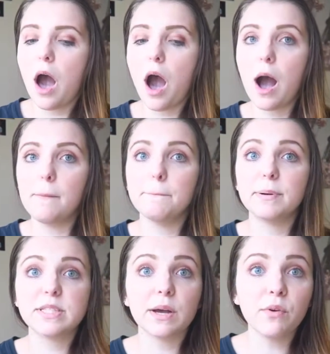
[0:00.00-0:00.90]

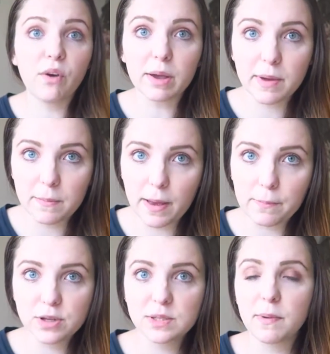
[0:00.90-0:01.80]
But someone recommended Pep
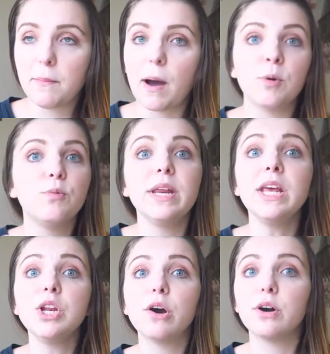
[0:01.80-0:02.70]
Boys to my mom. We
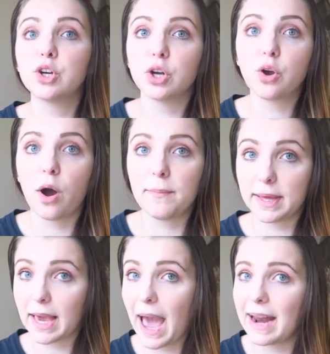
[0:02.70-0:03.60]
didn't know a good car
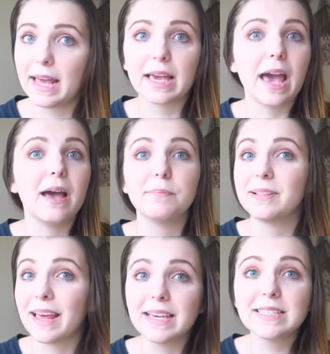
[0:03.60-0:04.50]
mechanic
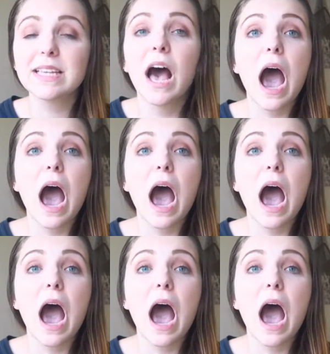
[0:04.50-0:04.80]
place